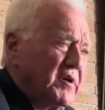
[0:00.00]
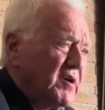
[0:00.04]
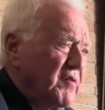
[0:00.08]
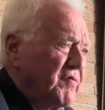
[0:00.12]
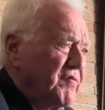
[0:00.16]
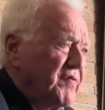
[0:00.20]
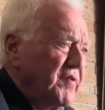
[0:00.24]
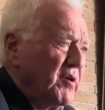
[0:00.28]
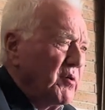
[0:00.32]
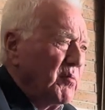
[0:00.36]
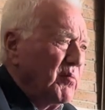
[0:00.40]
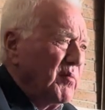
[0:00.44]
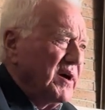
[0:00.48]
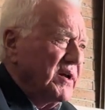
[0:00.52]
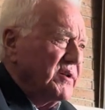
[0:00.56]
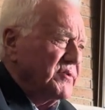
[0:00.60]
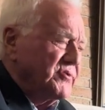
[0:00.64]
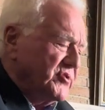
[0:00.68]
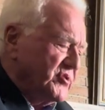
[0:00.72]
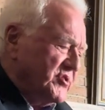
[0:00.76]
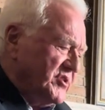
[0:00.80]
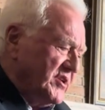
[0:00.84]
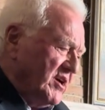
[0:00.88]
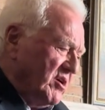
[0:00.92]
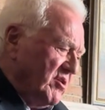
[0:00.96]
a few
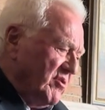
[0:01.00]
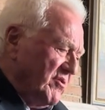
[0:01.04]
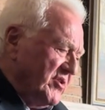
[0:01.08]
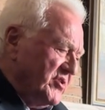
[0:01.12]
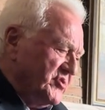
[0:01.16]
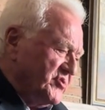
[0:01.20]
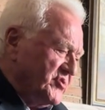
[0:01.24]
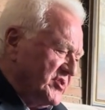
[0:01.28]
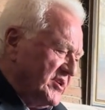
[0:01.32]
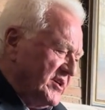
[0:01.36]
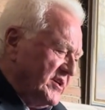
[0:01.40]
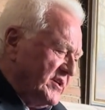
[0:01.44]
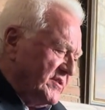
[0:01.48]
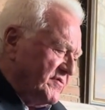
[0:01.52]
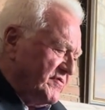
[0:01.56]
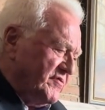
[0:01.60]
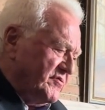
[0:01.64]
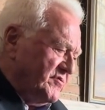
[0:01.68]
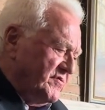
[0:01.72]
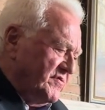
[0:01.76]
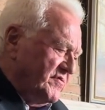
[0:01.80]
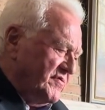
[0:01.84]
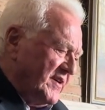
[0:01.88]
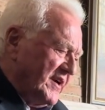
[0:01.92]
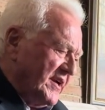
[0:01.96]
months, the owner said,
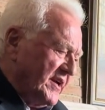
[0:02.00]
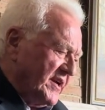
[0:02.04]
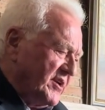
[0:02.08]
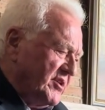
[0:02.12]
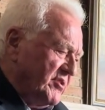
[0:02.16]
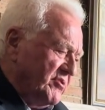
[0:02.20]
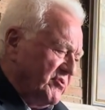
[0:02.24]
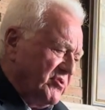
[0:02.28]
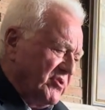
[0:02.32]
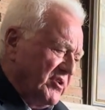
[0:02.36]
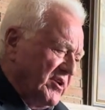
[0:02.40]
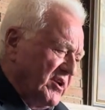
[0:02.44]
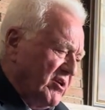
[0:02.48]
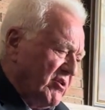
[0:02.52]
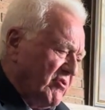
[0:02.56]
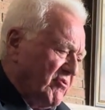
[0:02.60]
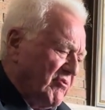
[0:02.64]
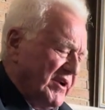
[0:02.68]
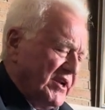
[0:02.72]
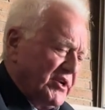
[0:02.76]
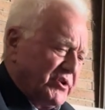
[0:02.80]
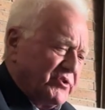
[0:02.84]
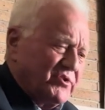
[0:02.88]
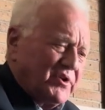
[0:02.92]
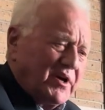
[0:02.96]
"Frank, you're doing a
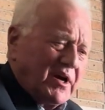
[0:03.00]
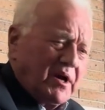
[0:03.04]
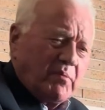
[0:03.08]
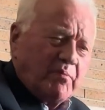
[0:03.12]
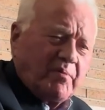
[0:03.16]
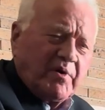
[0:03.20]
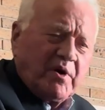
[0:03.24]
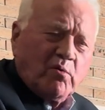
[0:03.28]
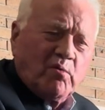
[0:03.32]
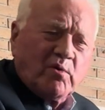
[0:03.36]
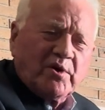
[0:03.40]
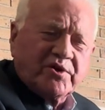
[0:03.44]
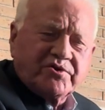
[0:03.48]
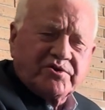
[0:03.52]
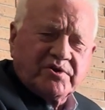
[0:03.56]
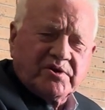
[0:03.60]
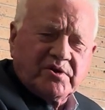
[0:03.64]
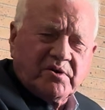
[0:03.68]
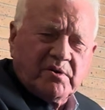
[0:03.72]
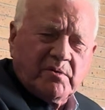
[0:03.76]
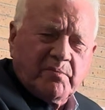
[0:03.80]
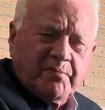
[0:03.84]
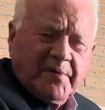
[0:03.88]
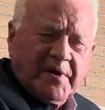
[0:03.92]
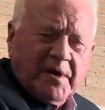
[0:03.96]
great job. I want you
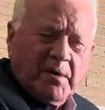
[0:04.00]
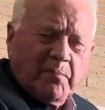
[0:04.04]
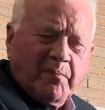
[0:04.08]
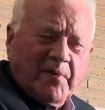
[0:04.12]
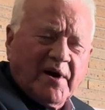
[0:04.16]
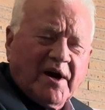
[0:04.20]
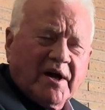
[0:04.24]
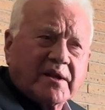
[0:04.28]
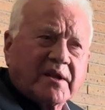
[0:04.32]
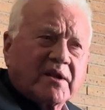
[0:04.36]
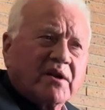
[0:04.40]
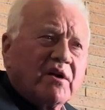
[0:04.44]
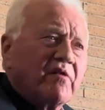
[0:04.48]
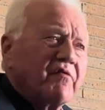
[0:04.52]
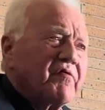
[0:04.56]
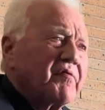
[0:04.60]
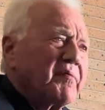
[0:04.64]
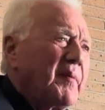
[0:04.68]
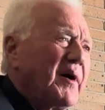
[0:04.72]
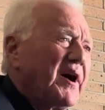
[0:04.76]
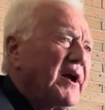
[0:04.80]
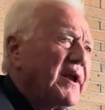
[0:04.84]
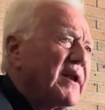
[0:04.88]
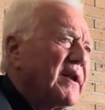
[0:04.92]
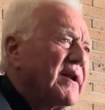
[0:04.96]
to be a partner of
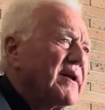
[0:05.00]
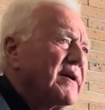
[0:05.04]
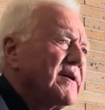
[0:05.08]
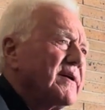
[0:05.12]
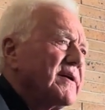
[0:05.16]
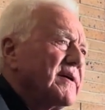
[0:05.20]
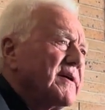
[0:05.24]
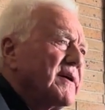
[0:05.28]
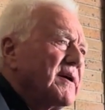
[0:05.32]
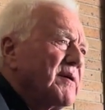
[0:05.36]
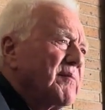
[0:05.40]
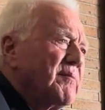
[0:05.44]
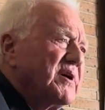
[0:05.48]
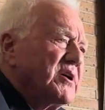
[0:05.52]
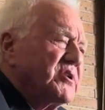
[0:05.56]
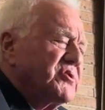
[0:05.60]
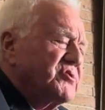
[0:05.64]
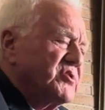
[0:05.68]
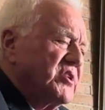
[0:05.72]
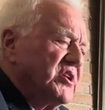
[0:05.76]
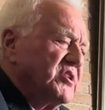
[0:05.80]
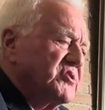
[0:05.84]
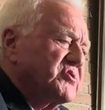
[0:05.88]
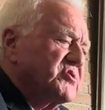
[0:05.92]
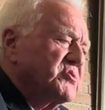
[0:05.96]
mine." I
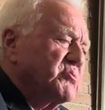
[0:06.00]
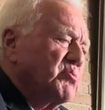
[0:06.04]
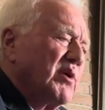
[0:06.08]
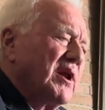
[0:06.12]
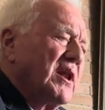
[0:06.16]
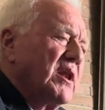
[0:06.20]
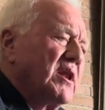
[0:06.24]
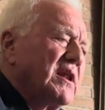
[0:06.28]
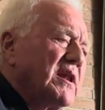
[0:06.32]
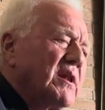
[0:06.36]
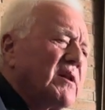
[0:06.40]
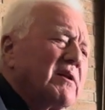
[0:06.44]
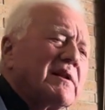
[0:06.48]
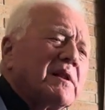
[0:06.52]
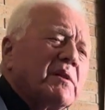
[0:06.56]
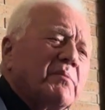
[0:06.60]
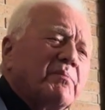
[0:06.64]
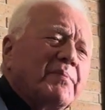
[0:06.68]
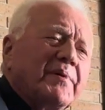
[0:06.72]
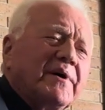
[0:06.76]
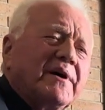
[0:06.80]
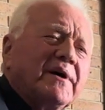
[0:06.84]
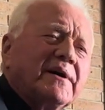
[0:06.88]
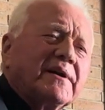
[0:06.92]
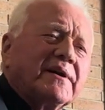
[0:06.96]
just swallowed a little
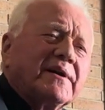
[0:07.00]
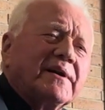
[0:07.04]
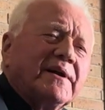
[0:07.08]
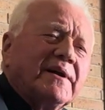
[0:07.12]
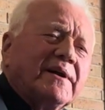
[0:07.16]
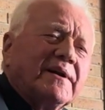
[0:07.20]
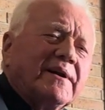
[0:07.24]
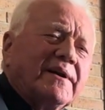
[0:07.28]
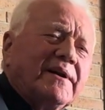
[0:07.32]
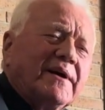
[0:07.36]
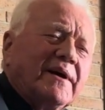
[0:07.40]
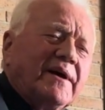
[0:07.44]
bit, and